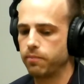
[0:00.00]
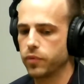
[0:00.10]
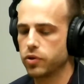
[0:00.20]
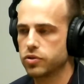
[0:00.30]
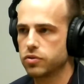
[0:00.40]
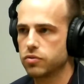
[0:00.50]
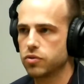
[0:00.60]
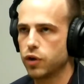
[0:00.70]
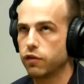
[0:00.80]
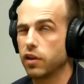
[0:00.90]
there's
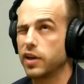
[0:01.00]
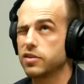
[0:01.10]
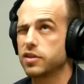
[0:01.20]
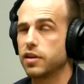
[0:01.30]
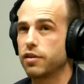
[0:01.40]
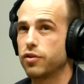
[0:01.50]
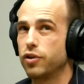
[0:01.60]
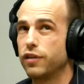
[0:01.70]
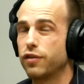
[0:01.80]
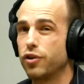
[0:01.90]
over the last, say,
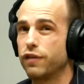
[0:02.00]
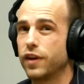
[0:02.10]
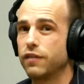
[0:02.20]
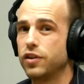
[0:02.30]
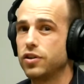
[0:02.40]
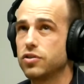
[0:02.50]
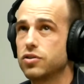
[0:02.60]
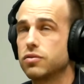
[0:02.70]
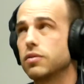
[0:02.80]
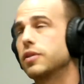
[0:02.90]
30, 35 years,
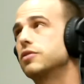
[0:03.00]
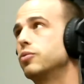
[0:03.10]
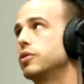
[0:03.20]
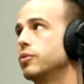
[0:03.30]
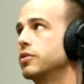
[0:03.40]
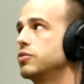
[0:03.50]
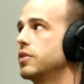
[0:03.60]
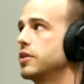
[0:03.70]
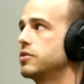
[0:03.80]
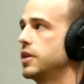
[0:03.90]
let's see, what are we in
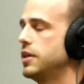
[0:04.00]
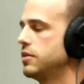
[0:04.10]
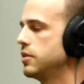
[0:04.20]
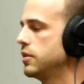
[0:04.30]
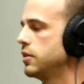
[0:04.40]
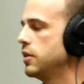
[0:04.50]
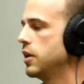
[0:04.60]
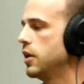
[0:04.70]
2018?